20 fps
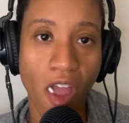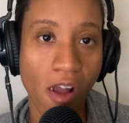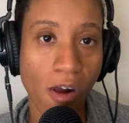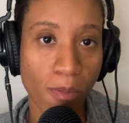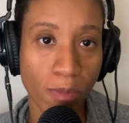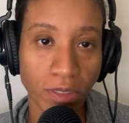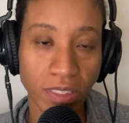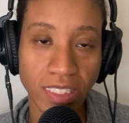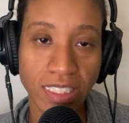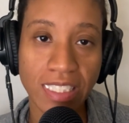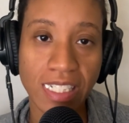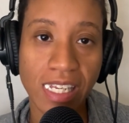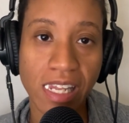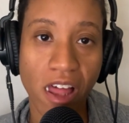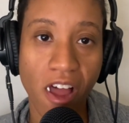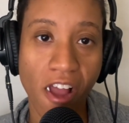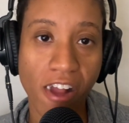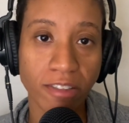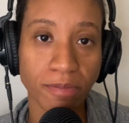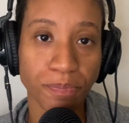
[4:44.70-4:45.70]
almost 10
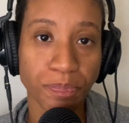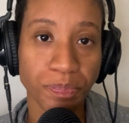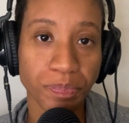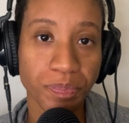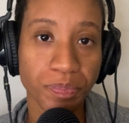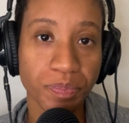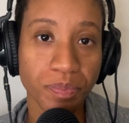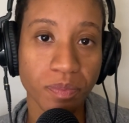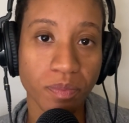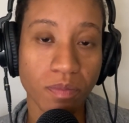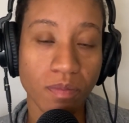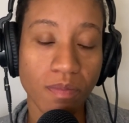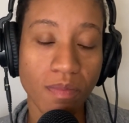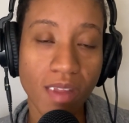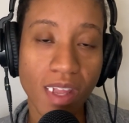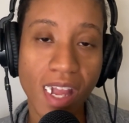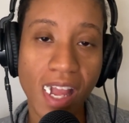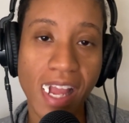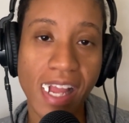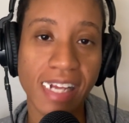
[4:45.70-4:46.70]
o'clock
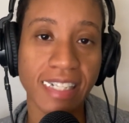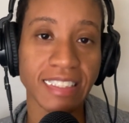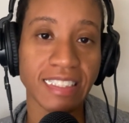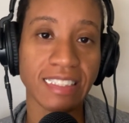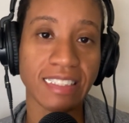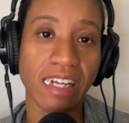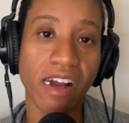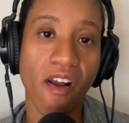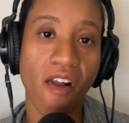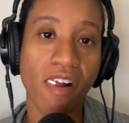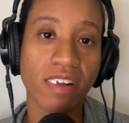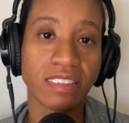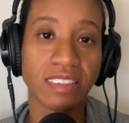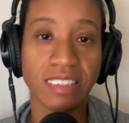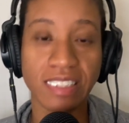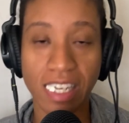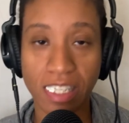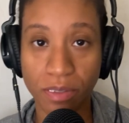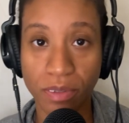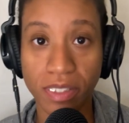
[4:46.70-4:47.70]
and um,
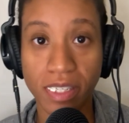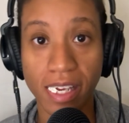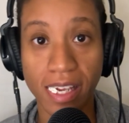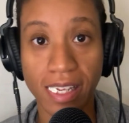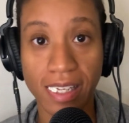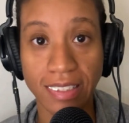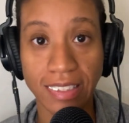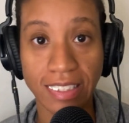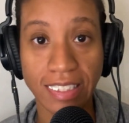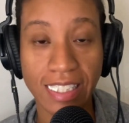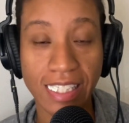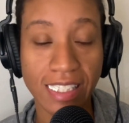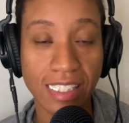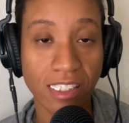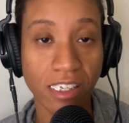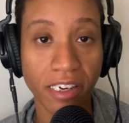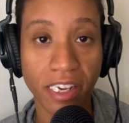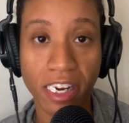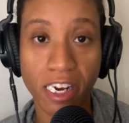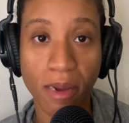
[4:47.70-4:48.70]
that's ridiculous. I need to
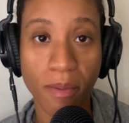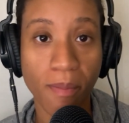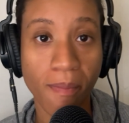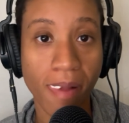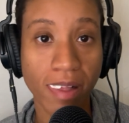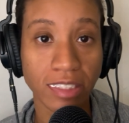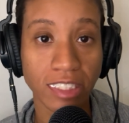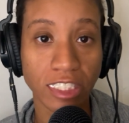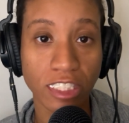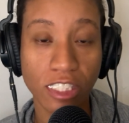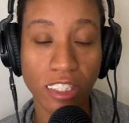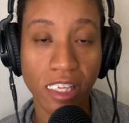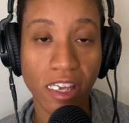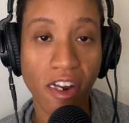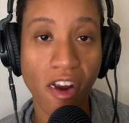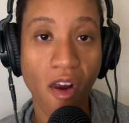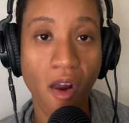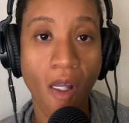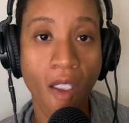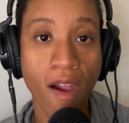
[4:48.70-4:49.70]
start getting up much
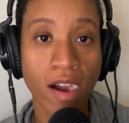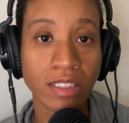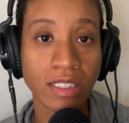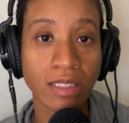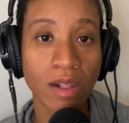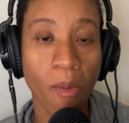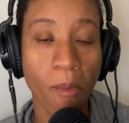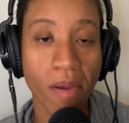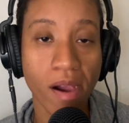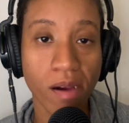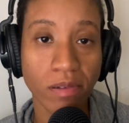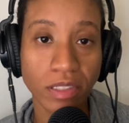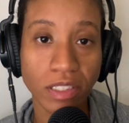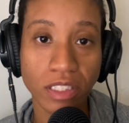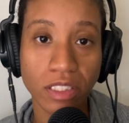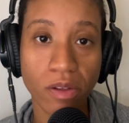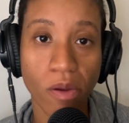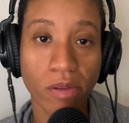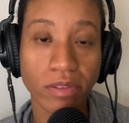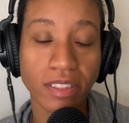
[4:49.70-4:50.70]
earlier, but I was
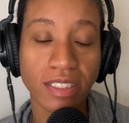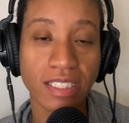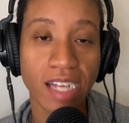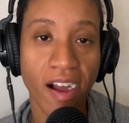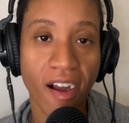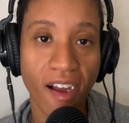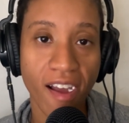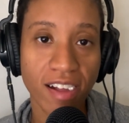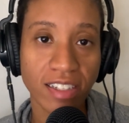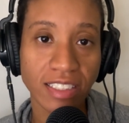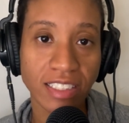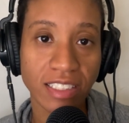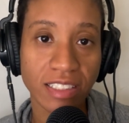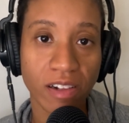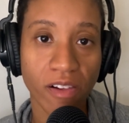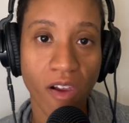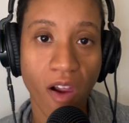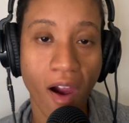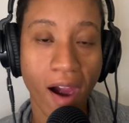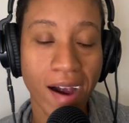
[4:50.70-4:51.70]
so tired.
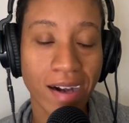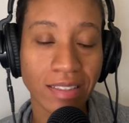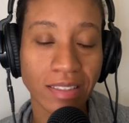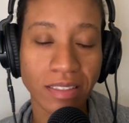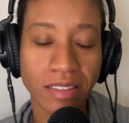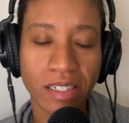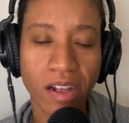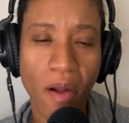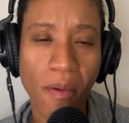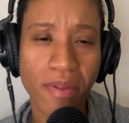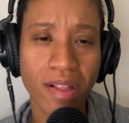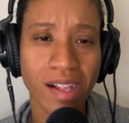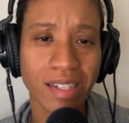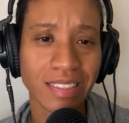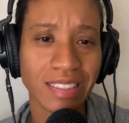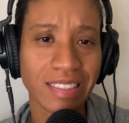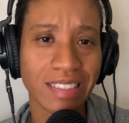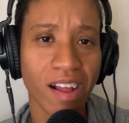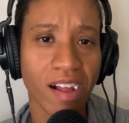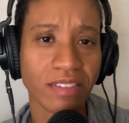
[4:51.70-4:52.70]
I
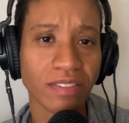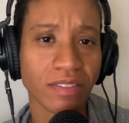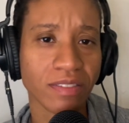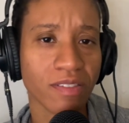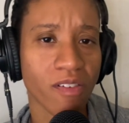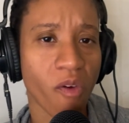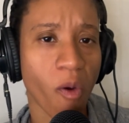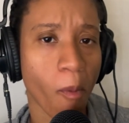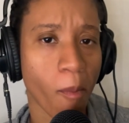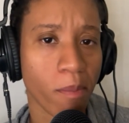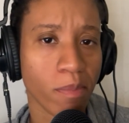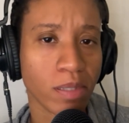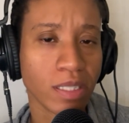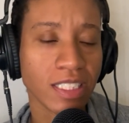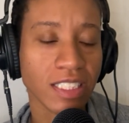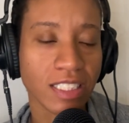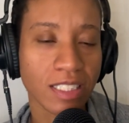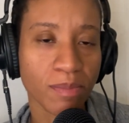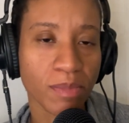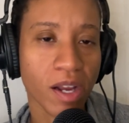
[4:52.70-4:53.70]
was um, um,
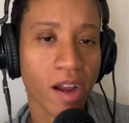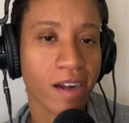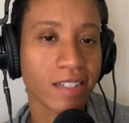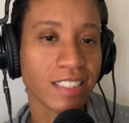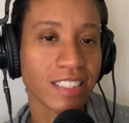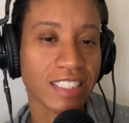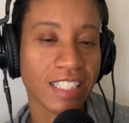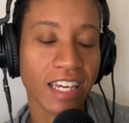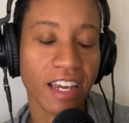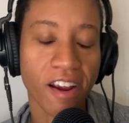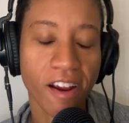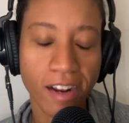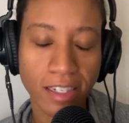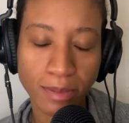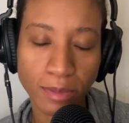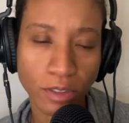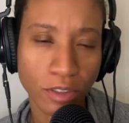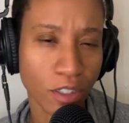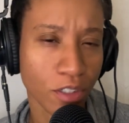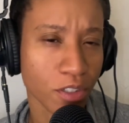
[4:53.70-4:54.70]
pushing them carts and carrying
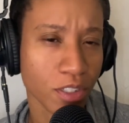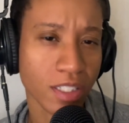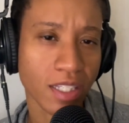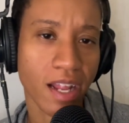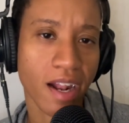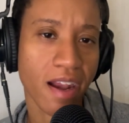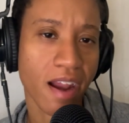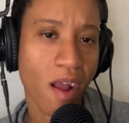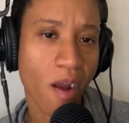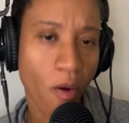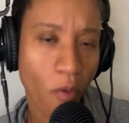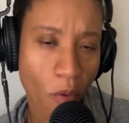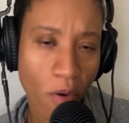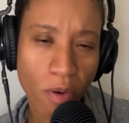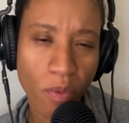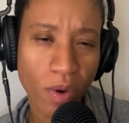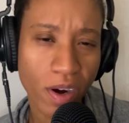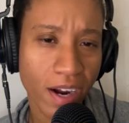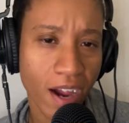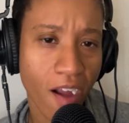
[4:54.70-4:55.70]
them groceries and then going
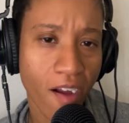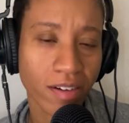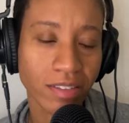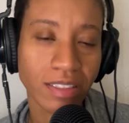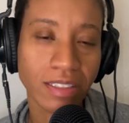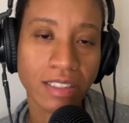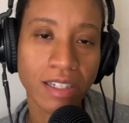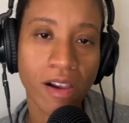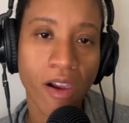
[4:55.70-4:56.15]
to work out.